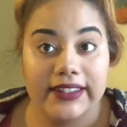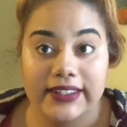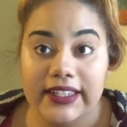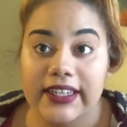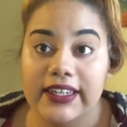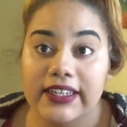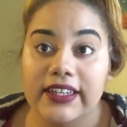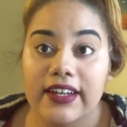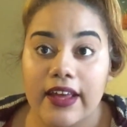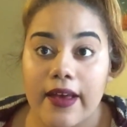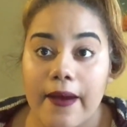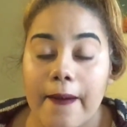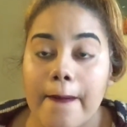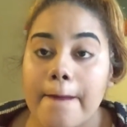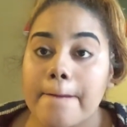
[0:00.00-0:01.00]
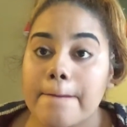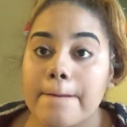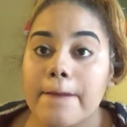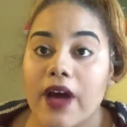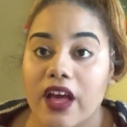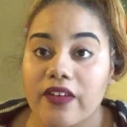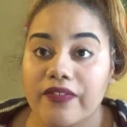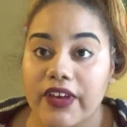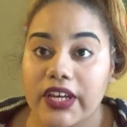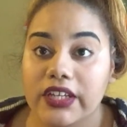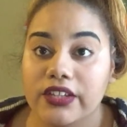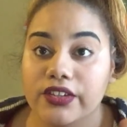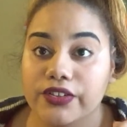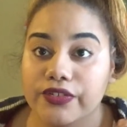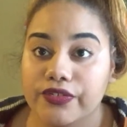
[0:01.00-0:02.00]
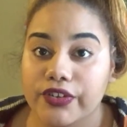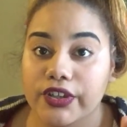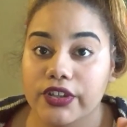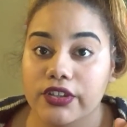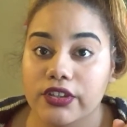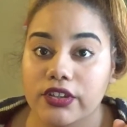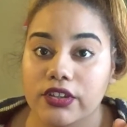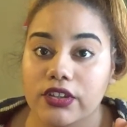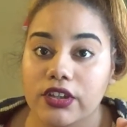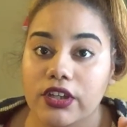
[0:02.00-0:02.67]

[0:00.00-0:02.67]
did my face first.